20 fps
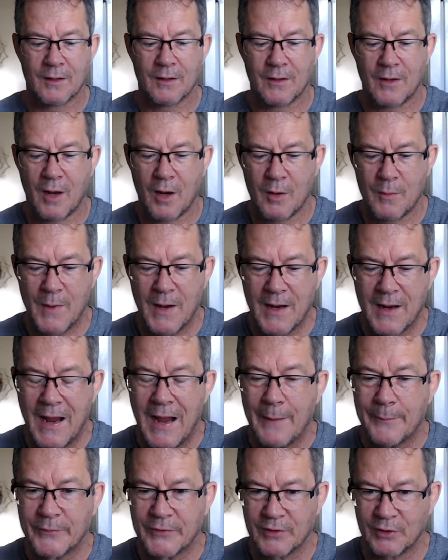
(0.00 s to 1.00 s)
Now, my
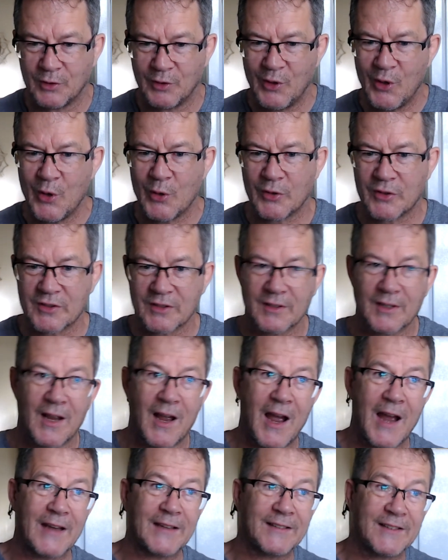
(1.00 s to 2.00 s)
absolute
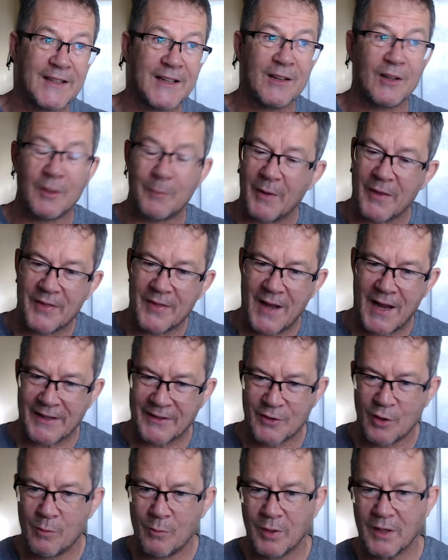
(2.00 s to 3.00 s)
ideal, but I
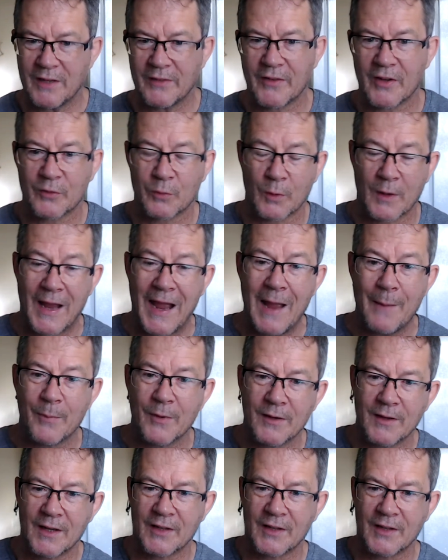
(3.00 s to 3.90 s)
don't believe this would happen,